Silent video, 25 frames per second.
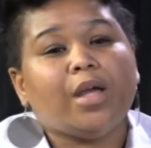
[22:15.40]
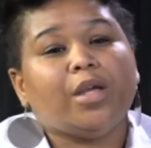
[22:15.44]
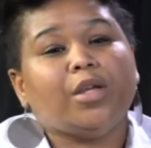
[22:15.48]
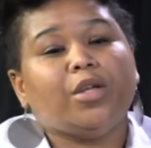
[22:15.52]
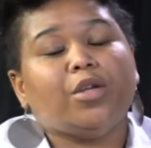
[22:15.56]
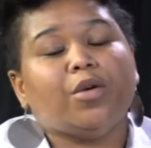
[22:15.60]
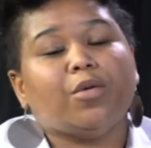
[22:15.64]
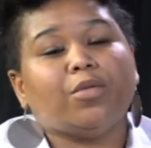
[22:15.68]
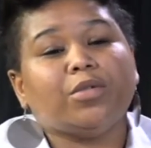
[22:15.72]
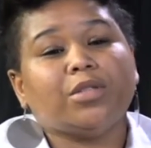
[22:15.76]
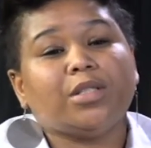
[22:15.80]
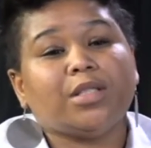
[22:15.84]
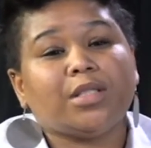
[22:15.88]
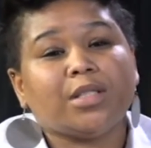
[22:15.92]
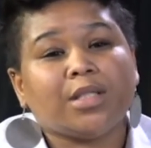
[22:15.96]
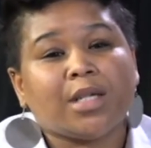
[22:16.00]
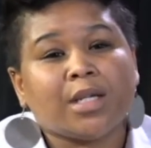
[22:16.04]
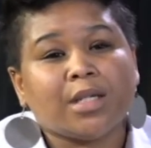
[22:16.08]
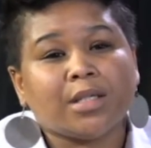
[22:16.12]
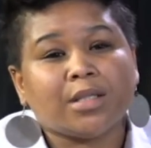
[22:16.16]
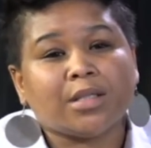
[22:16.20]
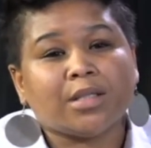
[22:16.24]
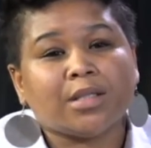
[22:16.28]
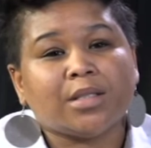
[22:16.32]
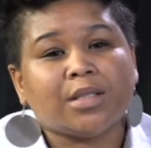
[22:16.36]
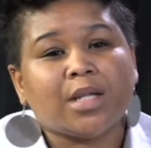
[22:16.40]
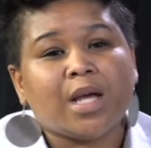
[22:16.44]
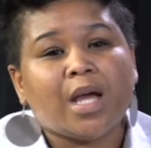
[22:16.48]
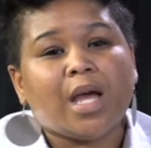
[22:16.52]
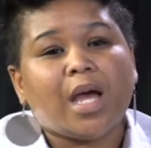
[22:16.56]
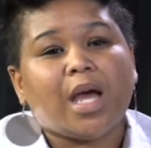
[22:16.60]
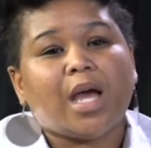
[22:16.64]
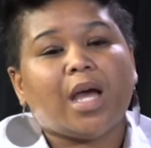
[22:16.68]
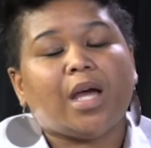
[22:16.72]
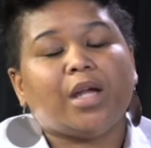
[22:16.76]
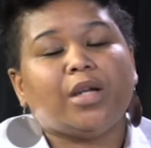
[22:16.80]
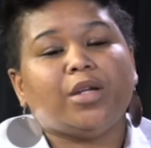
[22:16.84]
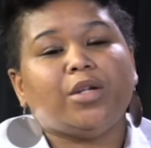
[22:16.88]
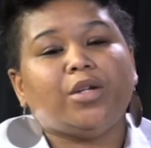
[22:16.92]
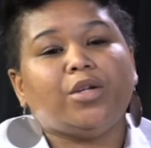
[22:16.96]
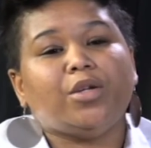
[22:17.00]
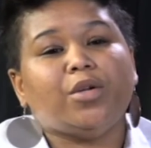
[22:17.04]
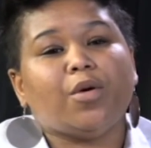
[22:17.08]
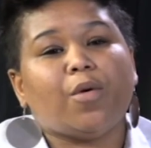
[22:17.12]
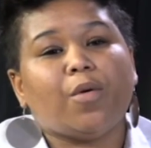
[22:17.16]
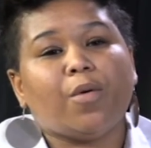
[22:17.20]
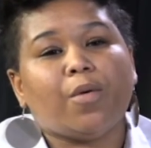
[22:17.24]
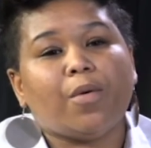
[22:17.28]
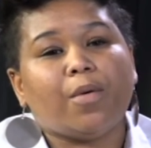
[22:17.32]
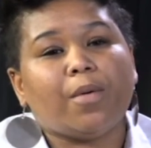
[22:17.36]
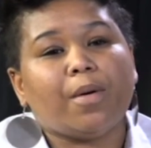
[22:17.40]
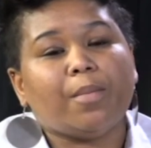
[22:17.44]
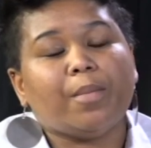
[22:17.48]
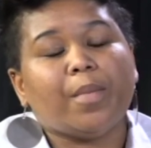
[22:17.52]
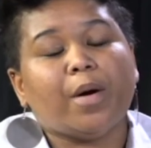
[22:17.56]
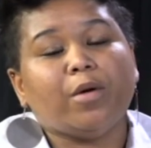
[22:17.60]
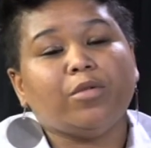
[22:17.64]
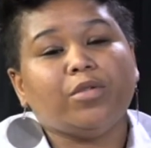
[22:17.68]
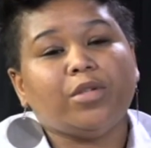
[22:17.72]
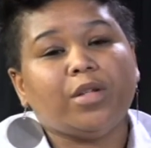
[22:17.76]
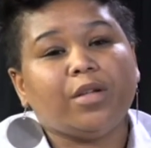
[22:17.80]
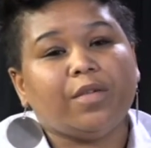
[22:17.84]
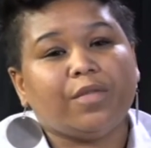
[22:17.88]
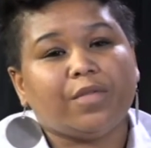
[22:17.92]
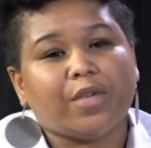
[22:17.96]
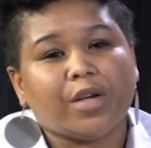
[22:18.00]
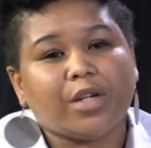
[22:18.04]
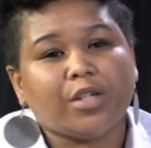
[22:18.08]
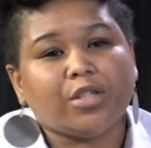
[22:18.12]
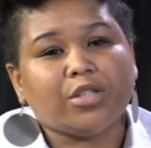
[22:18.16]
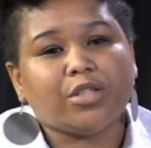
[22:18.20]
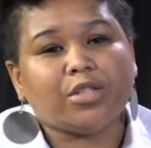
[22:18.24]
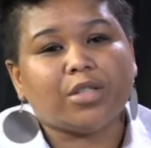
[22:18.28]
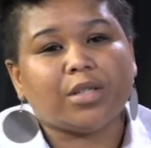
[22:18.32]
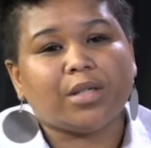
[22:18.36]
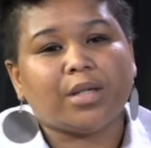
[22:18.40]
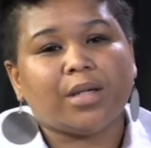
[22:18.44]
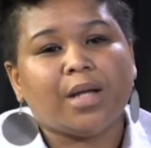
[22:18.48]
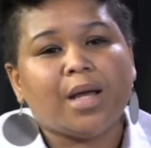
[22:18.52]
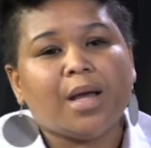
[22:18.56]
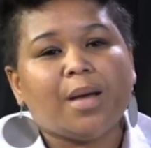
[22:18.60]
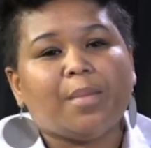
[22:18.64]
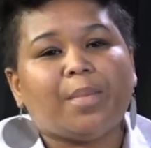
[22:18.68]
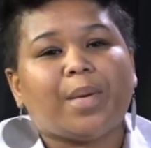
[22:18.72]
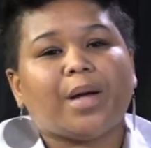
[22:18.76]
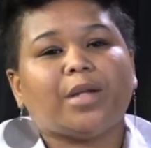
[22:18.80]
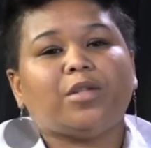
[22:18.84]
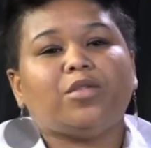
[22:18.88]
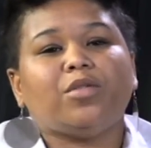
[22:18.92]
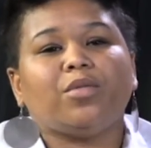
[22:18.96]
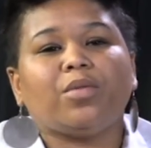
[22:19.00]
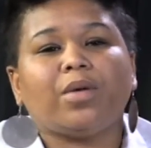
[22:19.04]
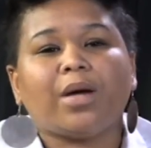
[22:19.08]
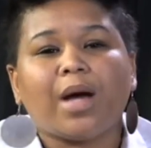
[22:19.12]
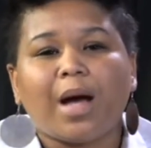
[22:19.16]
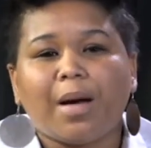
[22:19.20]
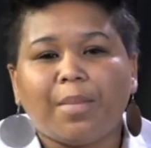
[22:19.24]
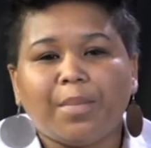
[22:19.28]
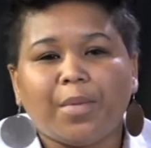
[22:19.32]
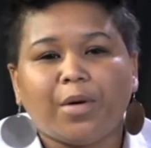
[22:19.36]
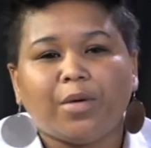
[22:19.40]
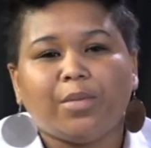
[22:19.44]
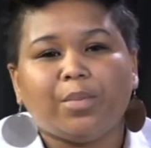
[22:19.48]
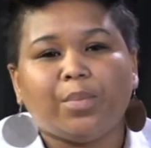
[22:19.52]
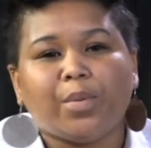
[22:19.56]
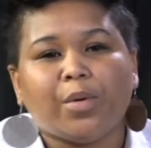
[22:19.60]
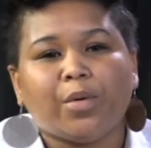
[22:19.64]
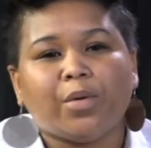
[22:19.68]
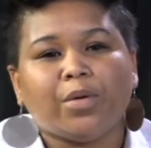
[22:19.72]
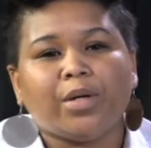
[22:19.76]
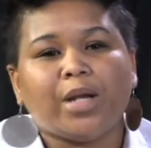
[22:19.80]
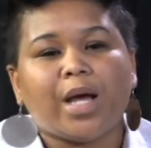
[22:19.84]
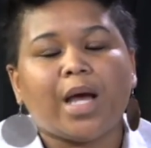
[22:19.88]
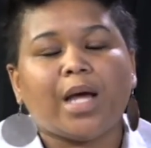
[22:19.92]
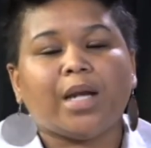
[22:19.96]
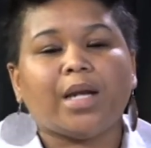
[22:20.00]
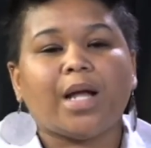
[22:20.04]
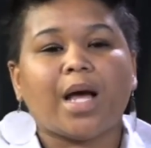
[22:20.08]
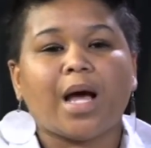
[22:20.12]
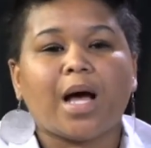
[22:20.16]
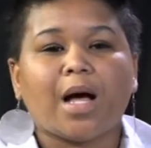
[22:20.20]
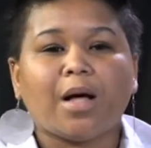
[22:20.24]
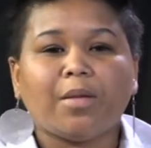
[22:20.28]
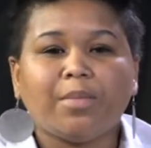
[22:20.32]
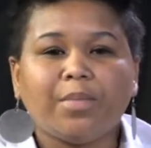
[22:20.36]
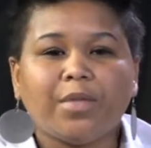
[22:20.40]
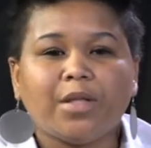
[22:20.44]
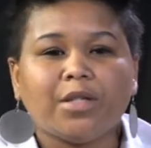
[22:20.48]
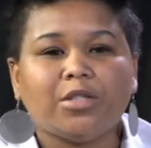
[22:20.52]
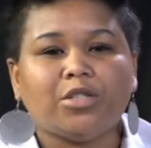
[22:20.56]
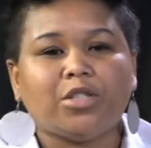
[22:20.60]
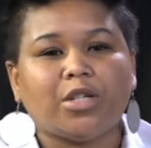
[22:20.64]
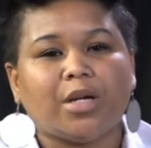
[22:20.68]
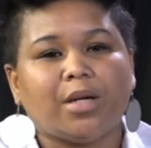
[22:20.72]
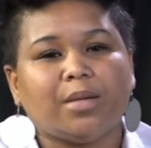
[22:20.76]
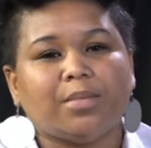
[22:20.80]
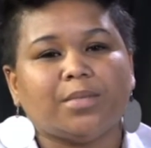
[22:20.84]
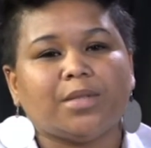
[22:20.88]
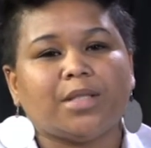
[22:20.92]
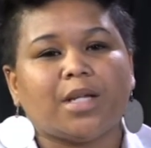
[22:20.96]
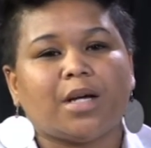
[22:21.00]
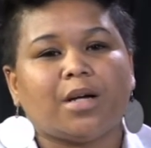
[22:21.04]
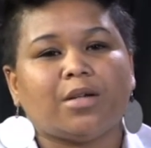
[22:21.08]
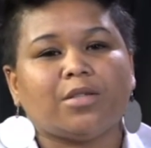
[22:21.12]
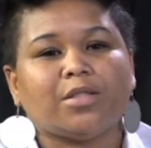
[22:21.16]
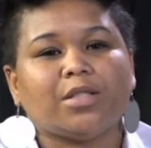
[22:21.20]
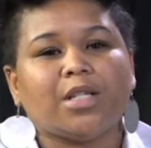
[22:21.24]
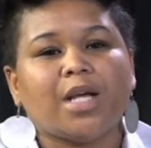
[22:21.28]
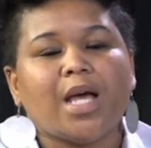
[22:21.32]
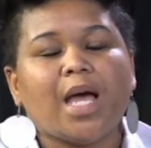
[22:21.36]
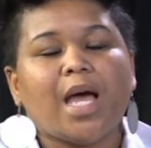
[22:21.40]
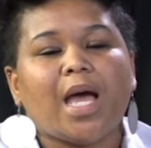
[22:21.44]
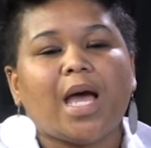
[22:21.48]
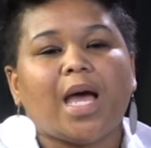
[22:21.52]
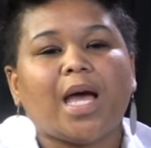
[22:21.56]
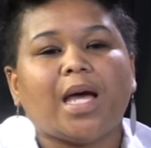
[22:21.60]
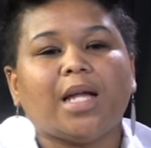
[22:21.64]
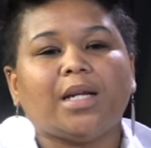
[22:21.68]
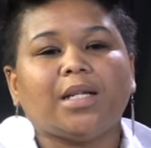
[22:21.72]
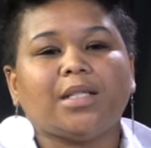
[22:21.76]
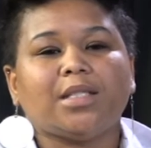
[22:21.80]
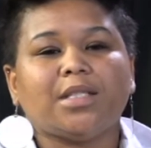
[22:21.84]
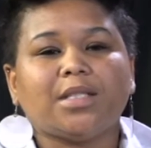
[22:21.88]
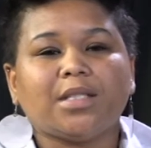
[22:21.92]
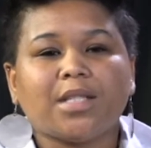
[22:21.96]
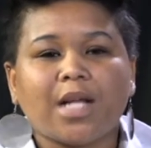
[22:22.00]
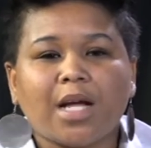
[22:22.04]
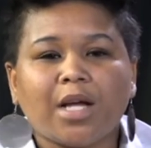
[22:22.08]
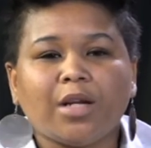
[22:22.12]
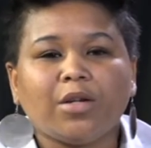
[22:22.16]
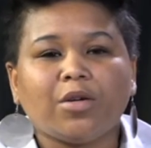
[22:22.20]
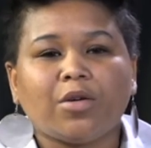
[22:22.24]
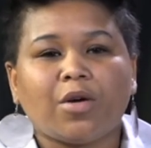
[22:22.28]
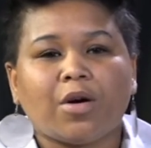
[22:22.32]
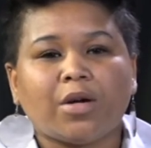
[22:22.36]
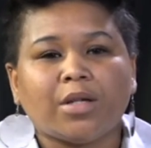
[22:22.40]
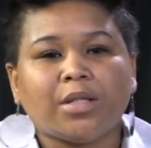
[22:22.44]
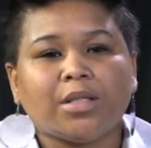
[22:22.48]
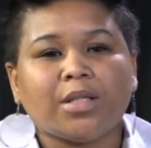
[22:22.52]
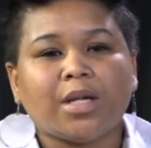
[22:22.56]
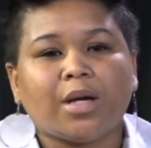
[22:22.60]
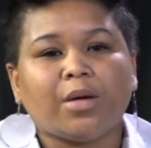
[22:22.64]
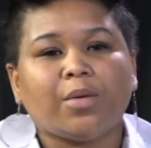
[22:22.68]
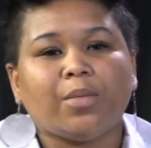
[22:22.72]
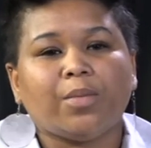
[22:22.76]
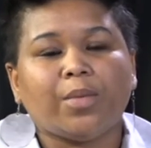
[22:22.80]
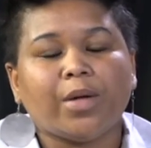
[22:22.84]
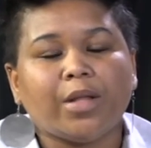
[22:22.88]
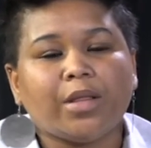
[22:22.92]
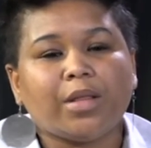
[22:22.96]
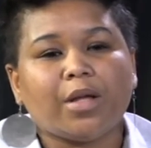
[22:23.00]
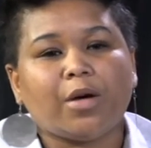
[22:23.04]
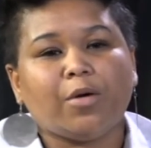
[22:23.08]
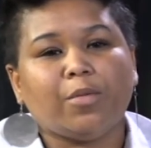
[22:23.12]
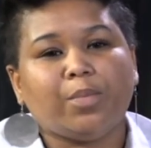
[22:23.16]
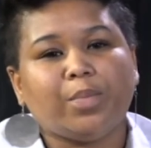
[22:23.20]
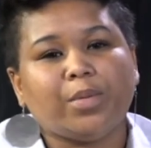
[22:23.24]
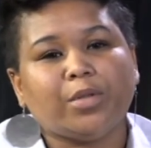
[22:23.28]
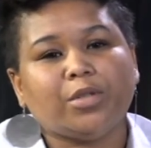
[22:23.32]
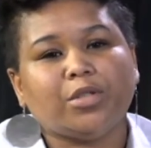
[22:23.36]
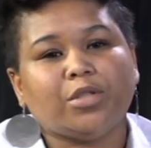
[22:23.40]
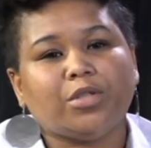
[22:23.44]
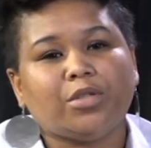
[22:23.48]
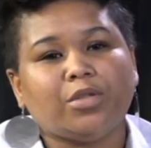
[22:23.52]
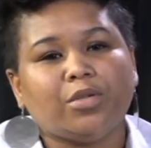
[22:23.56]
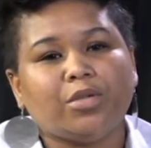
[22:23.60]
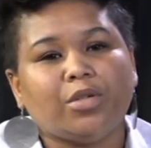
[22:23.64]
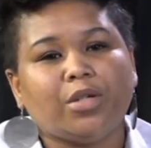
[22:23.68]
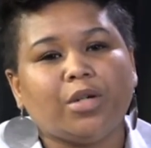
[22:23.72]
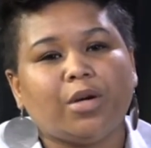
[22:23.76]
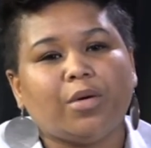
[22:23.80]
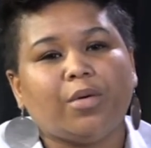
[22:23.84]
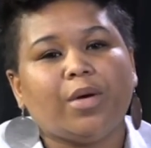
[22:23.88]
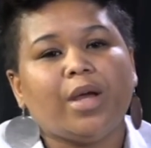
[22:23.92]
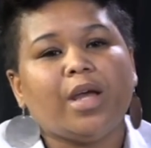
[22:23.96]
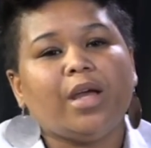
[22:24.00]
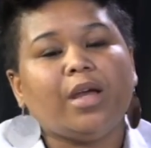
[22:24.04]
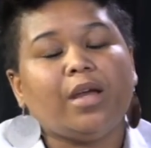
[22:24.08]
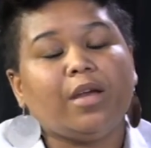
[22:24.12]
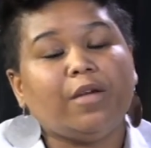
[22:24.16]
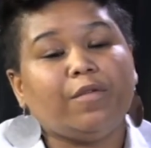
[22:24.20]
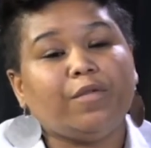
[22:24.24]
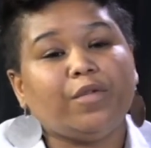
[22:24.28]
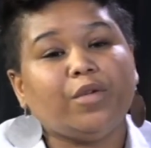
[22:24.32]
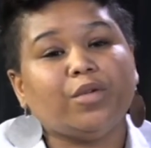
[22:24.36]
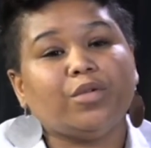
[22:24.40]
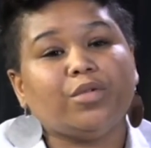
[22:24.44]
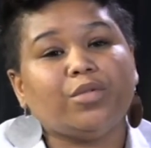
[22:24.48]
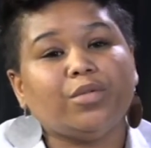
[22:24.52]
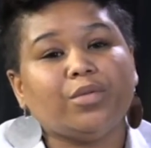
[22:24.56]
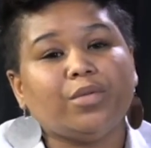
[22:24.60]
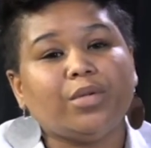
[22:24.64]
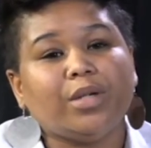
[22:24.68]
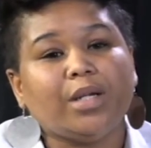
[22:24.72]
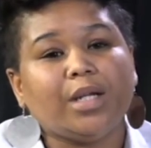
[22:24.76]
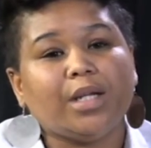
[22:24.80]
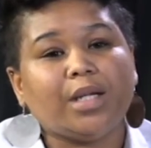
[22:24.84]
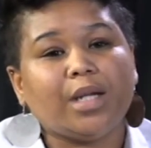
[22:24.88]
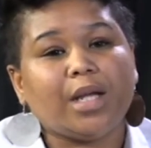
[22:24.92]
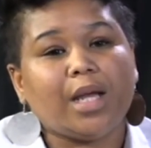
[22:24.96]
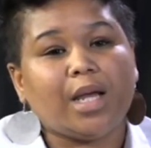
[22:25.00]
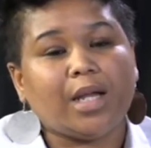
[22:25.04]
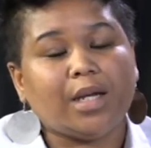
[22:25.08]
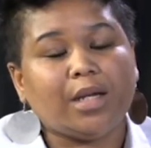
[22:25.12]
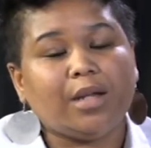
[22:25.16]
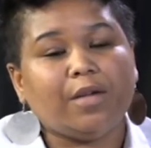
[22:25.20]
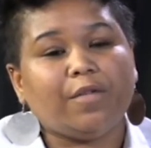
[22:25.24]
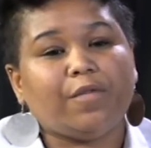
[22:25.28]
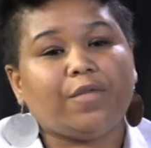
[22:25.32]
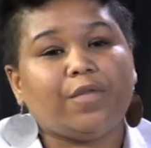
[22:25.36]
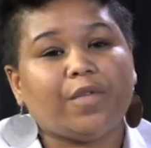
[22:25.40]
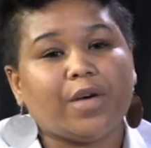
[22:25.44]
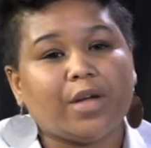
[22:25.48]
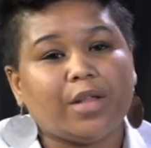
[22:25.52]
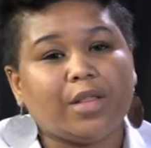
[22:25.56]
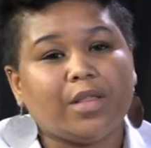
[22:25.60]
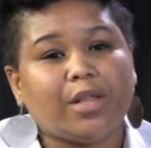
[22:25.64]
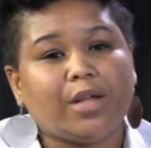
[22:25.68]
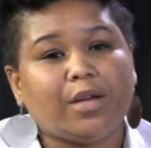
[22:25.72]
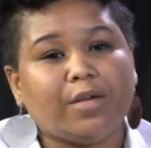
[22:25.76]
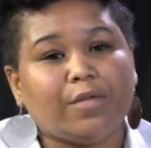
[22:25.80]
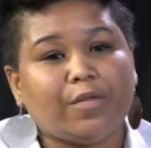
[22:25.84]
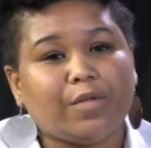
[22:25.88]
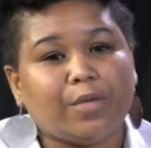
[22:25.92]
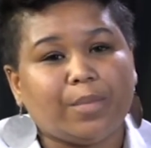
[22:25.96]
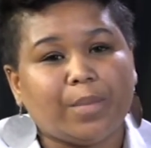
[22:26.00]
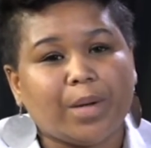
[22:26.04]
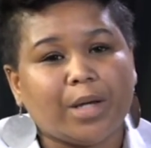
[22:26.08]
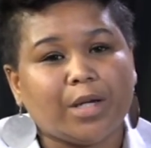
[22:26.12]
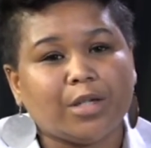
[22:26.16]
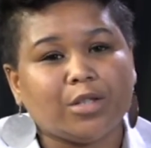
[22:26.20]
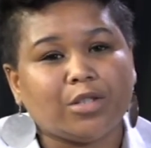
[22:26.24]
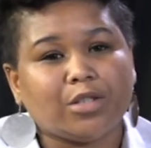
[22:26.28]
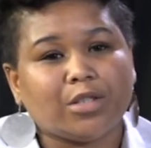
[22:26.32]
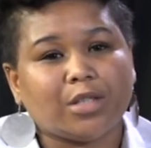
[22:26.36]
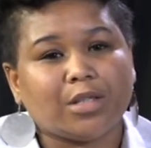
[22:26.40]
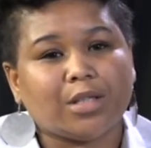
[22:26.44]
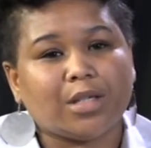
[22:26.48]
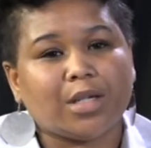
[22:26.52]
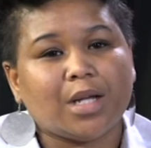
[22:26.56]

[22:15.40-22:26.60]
skills and your motivation, but to come on board and help the James House, and stay in contact with Open Studio if you do need any further information.